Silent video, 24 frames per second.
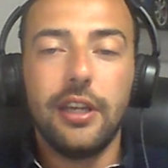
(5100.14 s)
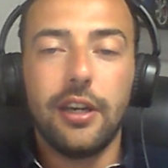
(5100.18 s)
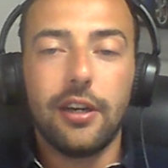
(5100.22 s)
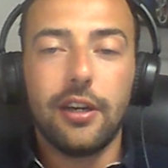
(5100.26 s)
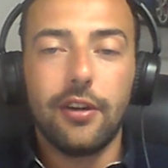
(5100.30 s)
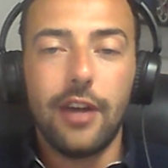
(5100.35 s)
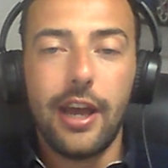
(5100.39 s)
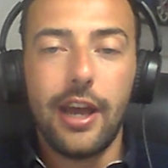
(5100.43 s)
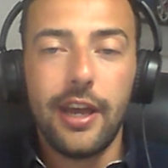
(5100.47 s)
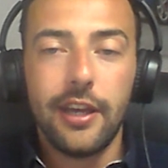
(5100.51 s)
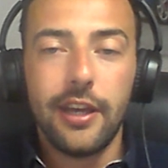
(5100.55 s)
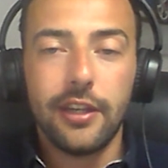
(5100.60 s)

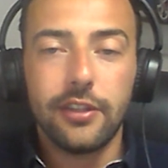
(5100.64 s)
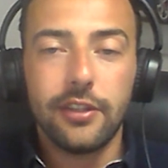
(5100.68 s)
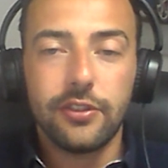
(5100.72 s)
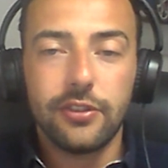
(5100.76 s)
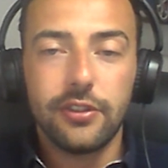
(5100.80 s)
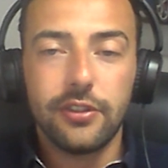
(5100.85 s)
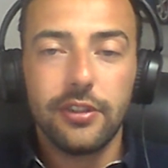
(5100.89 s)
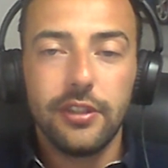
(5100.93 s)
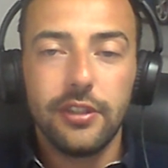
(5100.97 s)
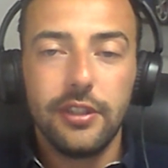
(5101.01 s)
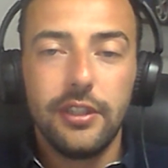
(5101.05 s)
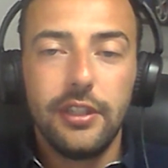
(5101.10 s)

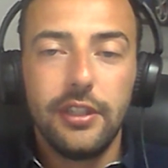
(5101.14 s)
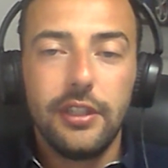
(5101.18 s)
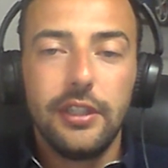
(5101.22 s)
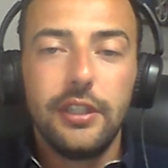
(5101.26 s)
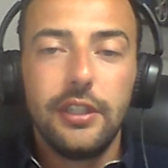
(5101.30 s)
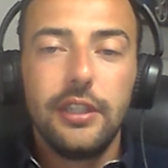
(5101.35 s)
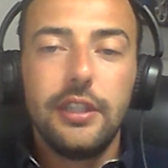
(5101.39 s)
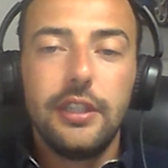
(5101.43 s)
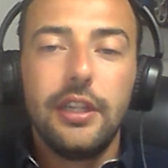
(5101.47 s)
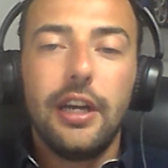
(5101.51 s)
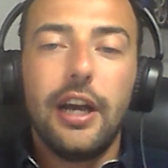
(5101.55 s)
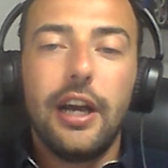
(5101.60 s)
TRX,
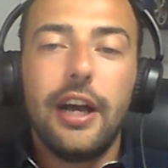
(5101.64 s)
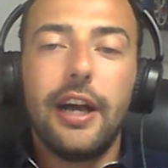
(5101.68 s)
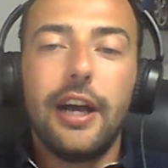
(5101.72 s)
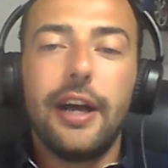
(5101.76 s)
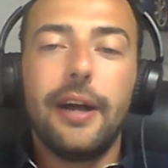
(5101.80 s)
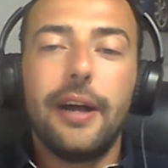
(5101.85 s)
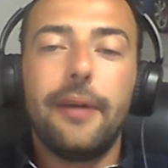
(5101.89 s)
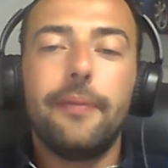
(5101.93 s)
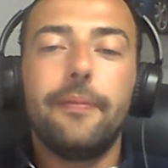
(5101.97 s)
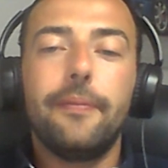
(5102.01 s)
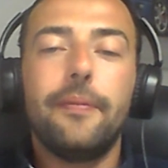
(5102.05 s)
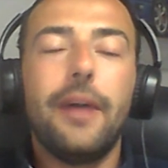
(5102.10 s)

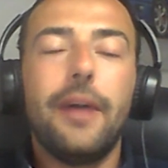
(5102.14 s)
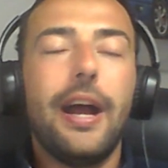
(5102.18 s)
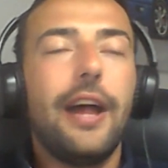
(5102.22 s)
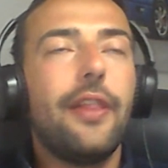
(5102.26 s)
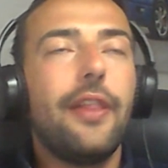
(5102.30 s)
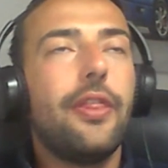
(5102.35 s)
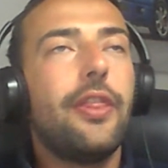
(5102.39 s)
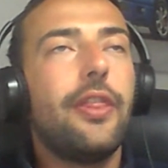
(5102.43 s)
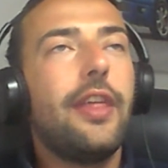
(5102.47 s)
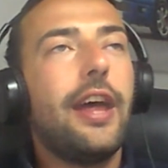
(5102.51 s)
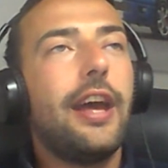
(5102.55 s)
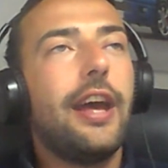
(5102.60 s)

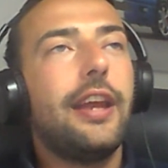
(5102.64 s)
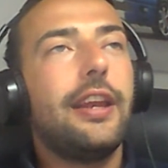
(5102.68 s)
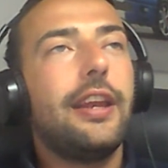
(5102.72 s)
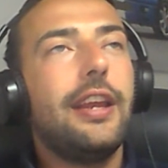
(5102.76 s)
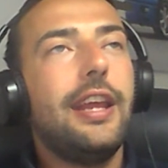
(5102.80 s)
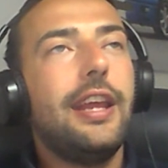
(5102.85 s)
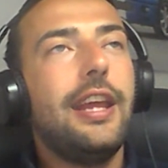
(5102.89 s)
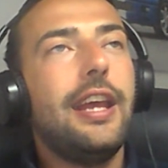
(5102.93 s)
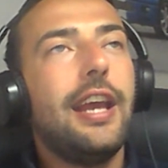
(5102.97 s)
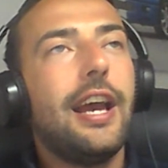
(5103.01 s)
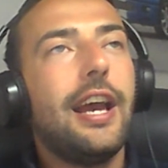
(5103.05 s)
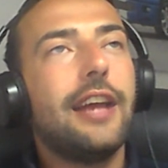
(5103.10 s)
and then
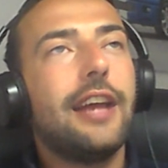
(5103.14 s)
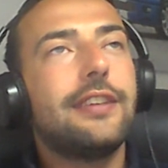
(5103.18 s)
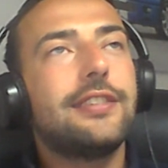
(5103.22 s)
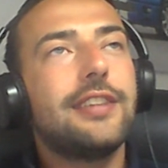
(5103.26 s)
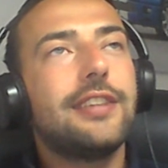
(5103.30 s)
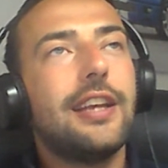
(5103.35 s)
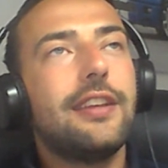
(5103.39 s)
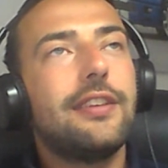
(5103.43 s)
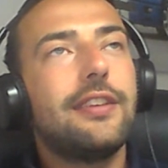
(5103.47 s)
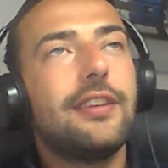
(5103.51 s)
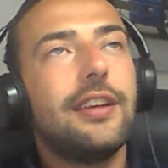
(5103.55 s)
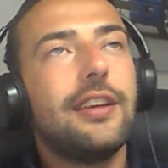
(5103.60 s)
he had
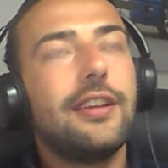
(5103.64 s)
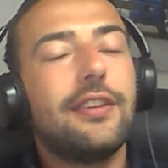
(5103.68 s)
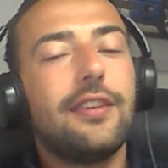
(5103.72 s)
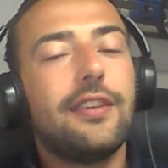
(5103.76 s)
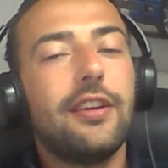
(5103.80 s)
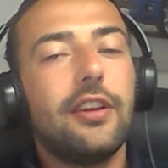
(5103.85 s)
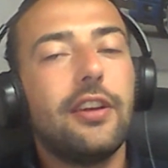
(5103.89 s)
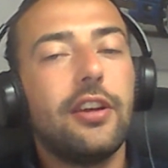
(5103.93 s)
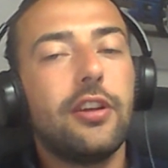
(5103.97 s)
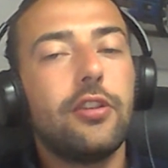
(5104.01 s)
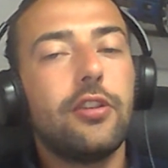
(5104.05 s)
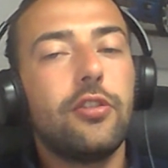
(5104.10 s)
sent it
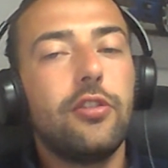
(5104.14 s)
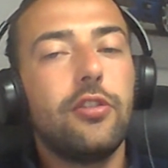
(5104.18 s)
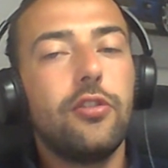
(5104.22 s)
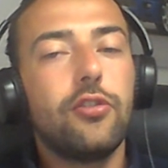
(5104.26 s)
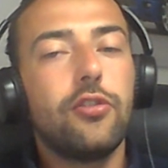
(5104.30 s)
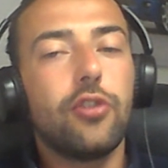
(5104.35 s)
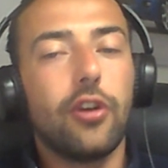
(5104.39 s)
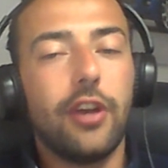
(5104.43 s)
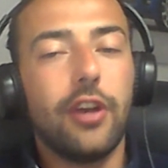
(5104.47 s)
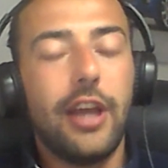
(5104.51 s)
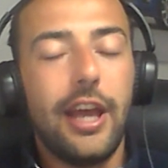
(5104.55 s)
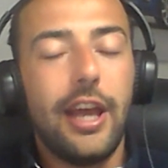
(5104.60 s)
to
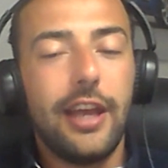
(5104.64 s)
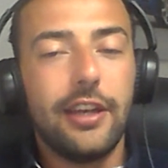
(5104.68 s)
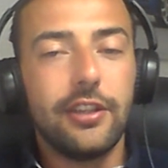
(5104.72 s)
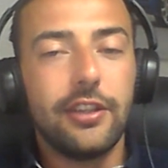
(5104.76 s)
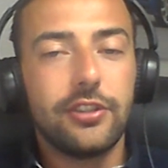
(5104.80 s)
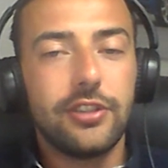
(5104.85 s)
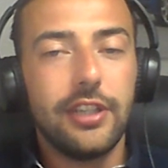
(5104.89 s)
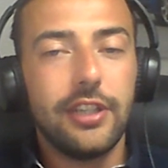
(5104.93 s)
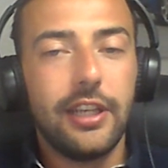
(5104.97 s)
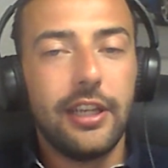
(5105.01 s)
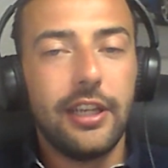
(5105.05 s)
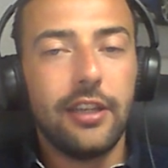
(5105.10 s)
John
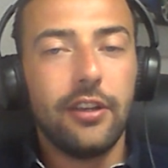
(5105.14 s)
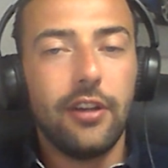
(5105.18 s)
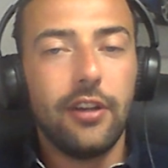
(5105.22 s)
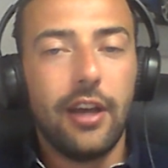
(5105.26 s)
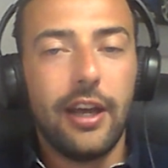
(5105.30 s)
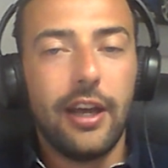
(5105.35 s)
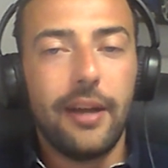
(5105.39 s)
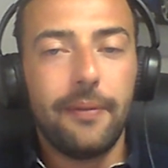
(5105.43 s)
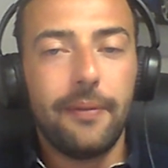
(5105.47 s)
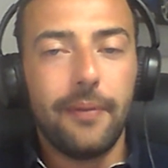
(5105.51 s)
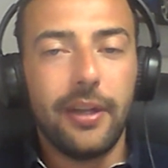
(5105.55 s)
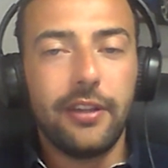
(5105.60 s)
Hennessy.
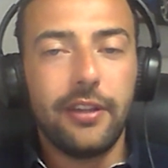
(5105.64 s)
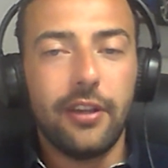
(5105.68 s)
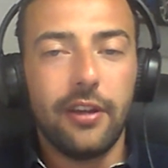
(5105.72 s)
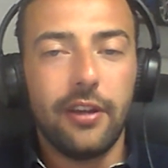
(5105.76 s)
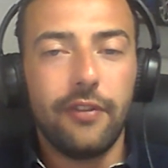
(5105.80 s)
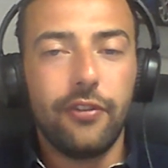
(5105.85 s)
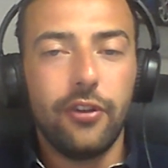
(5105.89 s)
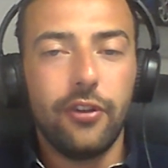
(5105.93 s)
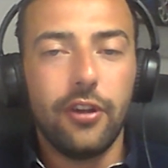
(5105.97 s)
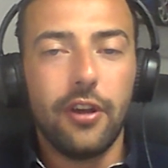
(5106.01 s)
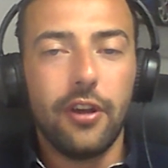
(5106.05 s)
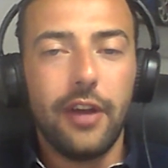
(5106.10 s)
I don't know
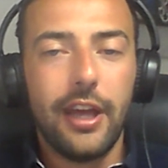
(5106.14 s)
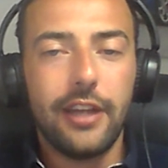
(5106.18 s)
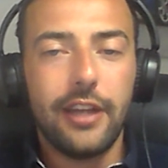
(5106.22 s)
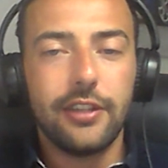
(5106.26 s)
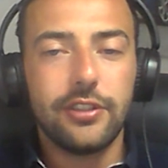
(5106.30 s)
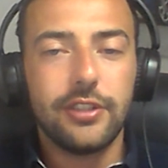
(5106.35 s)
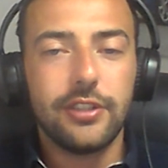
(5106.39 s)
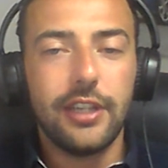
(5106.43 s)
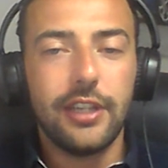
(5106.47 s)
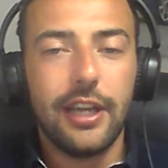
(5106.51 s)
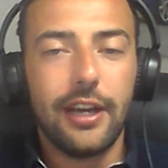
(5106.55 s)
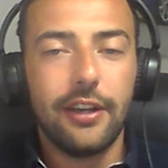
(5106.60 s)
if you know
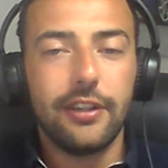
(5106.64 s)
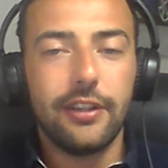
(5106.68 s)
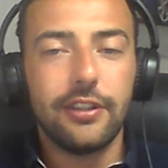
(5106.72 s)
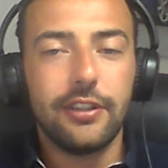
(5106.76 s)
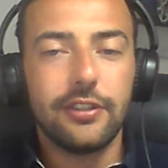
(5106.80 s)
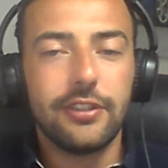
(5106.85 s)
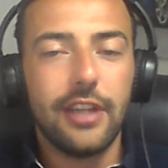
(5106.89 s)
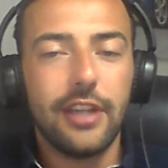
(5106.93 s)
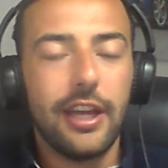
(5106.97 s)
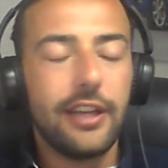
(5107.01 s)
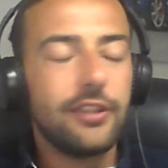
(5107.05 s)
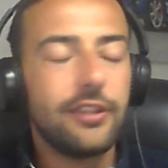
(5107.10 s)
Hennessy out in the
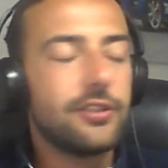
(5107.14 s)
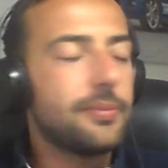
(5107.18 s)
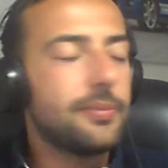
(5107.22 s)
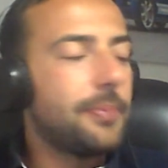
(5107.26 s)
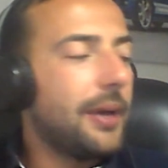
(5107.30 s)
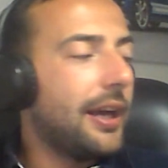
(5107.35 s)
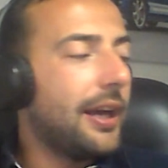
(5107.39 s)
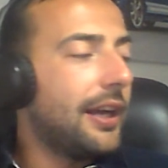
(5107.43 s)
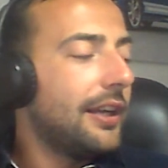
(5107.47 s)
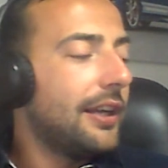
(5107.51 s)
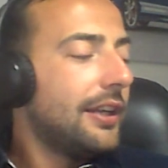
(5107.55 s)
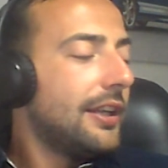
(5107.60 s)
States,
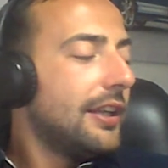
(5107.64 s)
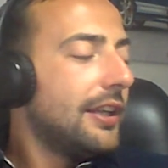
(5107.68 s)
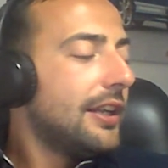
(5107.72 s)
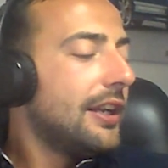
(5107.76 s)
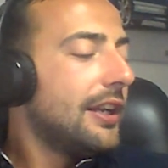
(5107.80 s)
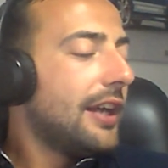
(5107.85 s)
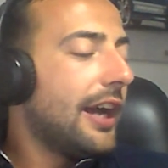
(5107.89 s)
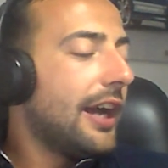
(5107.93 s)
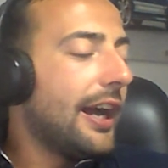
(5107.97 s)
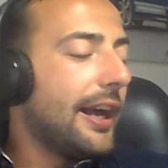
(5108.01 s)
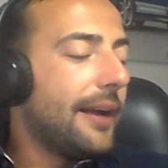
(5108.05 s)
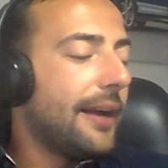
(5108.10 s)
but
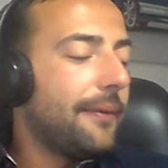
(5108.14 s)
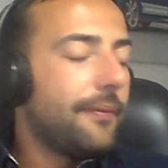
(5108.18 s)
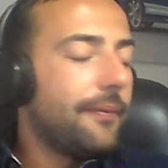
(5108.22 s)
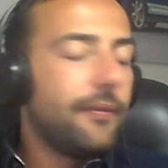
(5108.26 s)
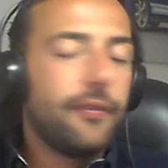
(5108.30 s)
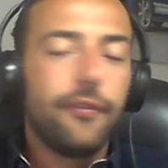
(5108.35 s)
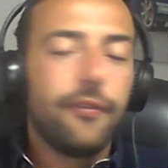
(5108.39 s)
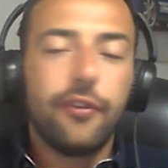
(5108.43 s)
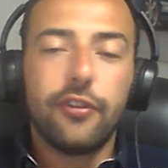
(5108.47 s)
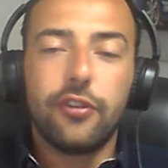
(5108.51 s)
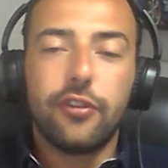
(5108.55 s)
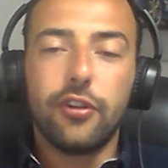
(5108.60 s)

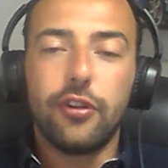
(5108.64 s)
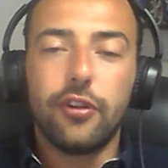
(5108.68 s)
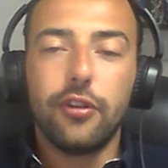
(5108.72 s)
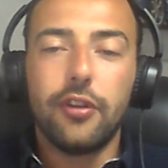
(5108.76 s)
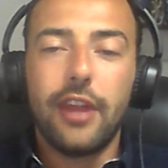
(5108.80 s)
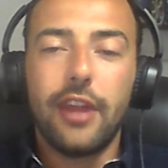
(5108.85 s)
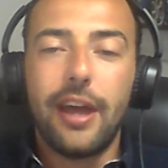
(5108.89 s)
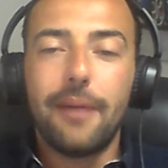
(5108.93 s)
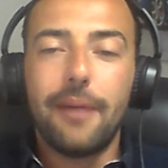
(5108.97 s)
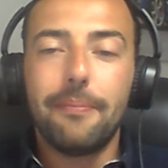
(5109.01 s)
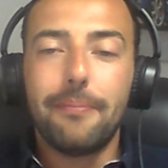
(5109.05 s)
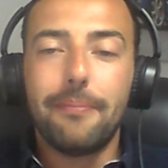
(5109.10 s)
to do
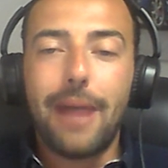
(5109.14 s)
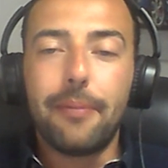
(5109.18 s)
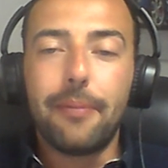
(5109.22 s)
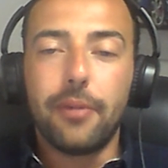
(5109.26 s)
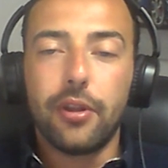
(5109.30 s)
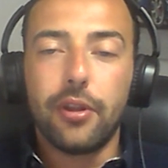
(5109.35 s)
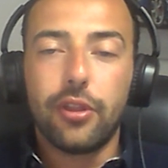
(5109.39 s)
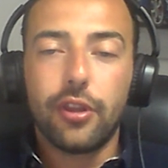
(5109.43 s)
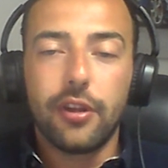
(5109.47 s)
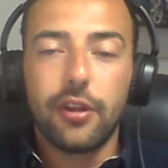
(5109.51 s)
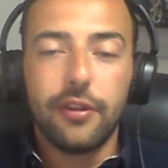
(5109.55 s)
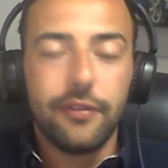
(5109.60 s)
their
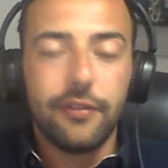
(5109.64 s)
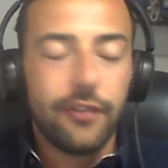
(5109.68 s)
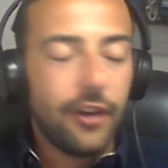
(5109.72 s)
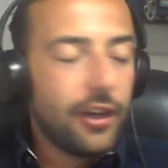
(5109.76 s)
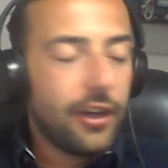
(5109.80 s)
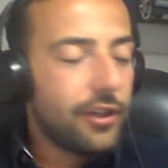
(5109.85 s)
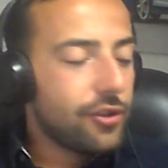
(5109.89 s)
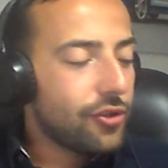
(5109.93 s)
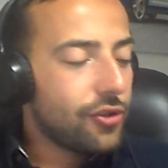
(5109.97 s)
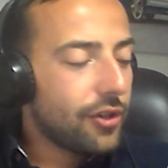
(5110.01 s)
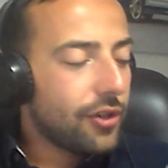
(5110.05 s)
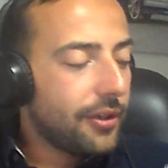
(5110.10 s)
Mammoth
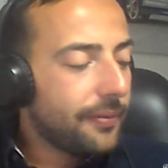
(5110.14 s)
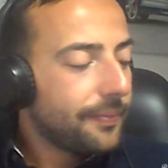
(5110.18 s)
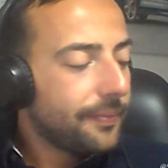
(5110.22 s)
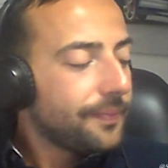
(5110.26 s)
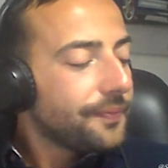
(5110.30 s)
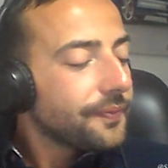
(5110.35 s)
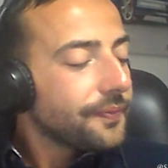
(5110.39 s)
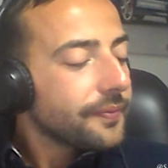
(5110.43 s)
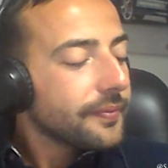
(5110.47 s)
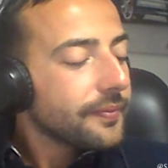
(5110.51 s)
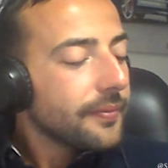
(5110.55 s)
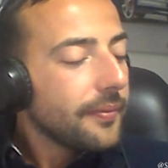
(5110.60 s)
conversion.
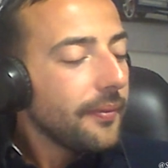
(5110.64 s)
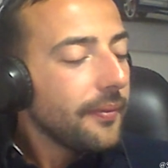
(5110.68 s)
